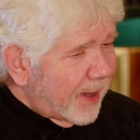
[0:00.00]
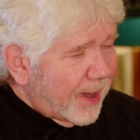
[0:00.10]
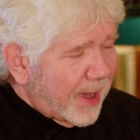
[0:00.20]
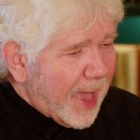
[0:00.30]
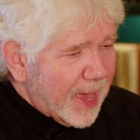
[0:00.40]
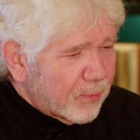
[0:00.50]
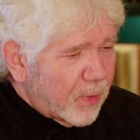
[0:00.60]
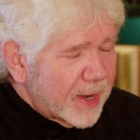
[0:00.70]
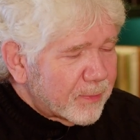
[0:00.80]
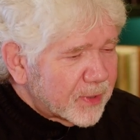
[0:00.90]
I had
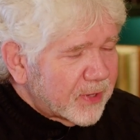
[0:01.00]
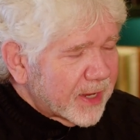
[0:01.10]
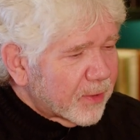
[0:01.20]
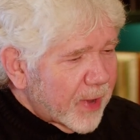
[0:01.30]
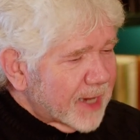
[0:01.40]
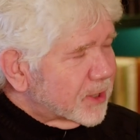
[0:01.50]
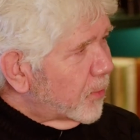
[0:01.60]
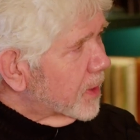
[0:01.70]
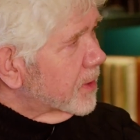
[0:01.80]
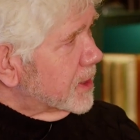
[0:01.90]
one in particular. We actually
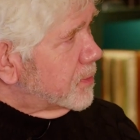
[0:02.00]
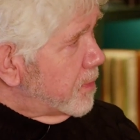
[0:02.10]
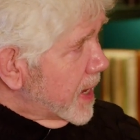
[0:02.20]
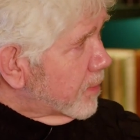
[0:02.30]
worked on this big